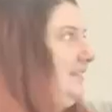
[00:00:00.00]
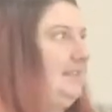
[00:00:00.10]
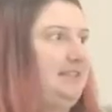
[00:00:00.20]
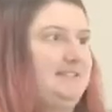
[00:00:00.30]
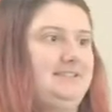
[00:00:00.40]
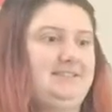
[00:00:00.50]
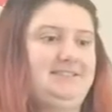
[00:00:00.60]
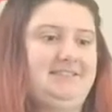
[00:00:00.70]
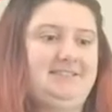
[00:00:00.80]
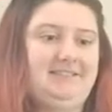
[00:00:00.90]

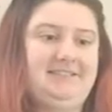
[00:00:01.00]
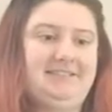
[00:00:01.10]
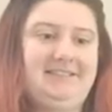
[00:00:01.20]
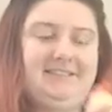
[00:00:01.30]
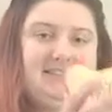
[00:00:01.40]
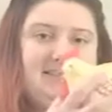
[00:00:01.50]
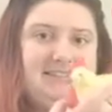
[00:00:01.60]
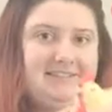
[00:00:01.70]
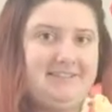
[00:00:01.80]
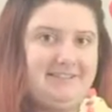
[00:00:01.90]

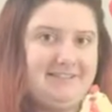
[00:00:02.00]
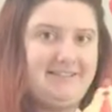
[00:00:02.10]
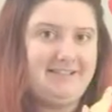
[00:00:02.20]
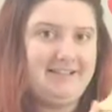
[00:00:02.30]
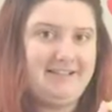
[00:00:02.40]
Nothing is said.